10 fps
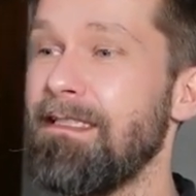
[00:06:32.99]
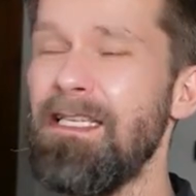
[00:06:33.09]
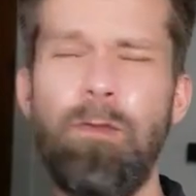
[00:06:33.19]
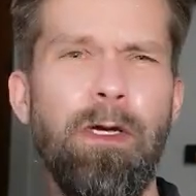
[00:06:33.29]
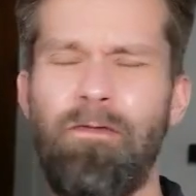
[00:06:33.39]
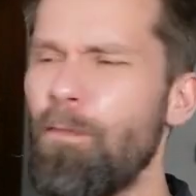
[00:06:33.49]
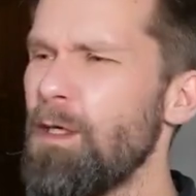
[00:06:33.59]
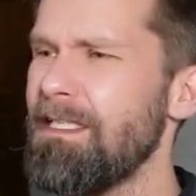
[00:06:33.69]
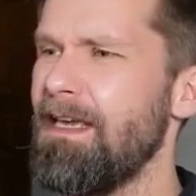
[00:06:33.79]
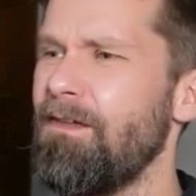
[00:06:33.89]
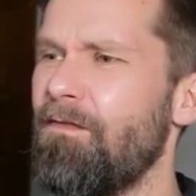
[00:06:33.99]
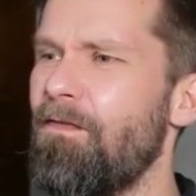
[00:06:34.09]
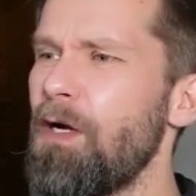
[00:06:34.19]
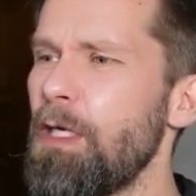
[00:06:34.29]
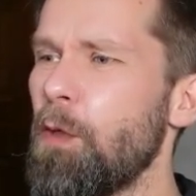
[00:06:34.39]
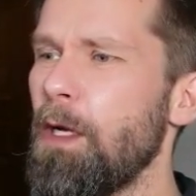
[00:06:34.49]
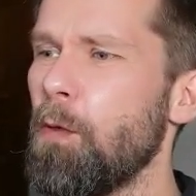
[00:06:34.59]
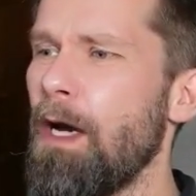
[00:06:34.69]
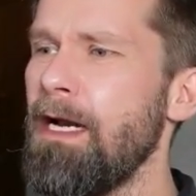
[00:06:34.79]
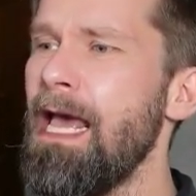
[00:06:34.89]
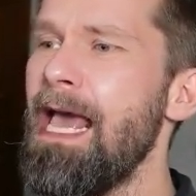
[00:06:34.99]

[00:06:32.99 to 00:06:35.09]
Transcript: This one was a very quick one.